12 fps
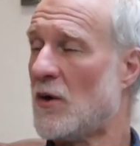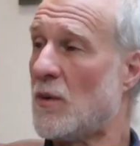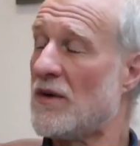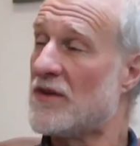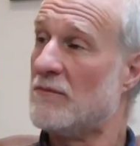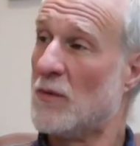
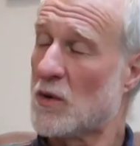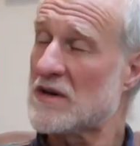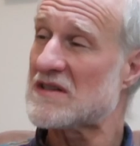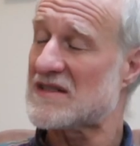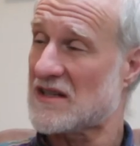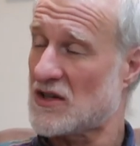Well, the
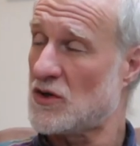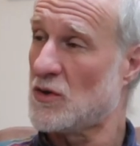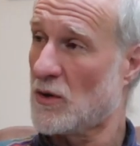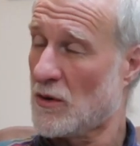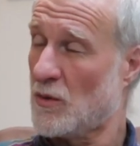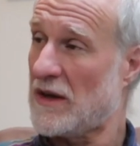more
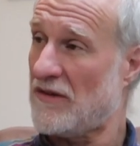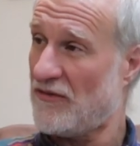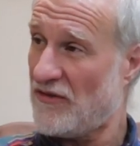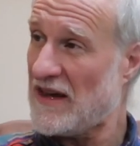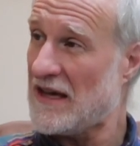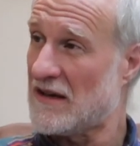secure we
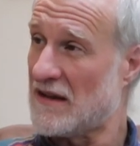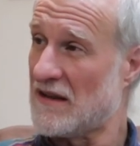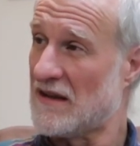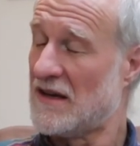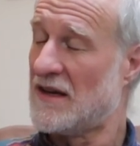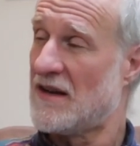feel,